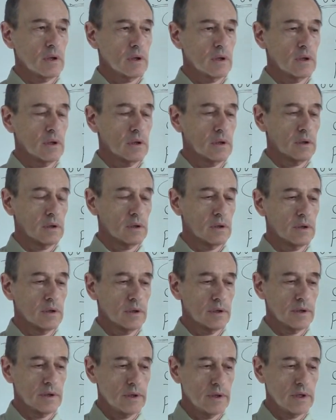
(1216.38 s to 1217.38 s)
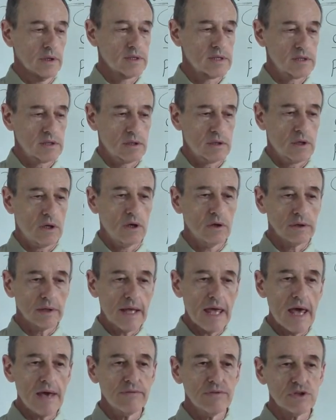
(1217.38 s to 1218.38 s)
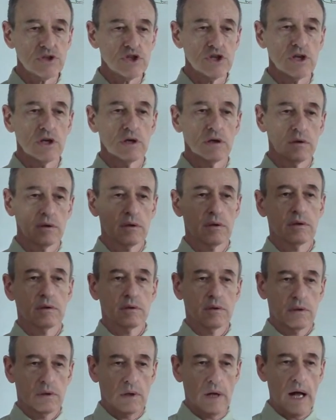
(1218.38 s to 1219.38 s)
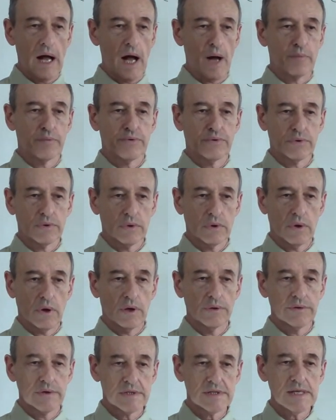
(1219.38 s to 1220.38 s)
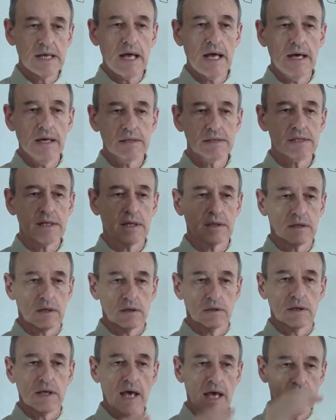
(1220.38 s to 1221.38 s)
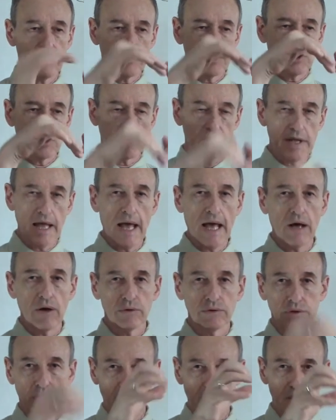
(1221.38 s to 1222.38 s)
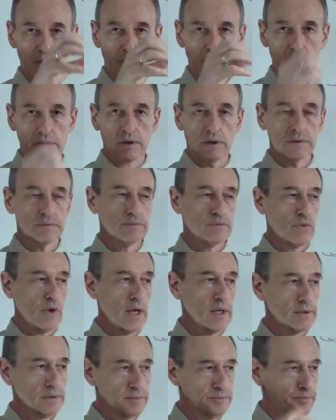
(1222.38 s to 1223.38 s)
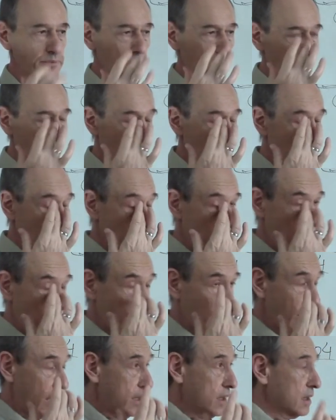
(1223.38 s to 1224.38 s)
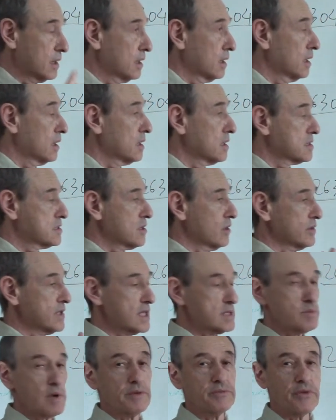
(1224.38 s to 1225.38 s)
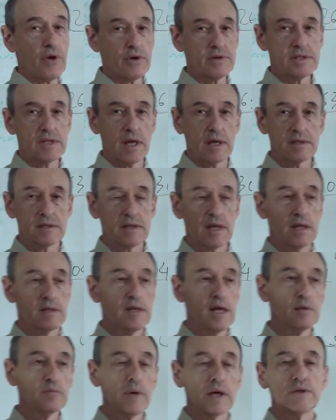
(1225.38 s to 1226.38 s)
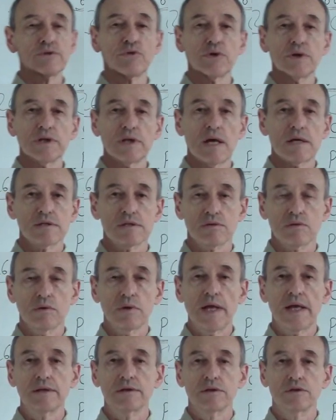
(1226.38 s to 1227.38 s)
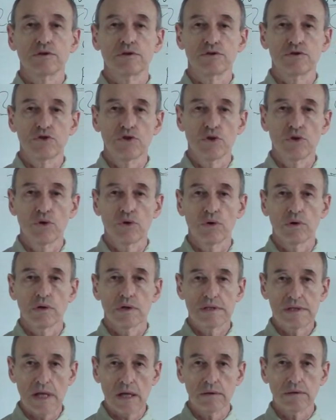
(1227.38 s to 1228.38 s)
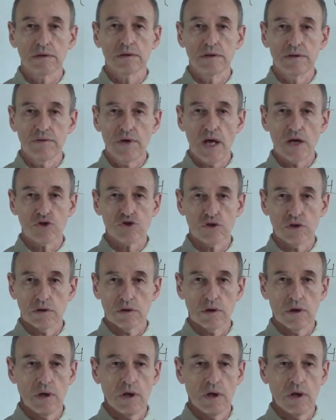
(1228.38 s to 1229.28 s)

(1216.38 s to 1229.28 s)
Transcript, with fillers: uh, it's concavity up on the sides and concavity down in the middle, right? Okay, so that's my first test. And then my three tests related to standard deviation.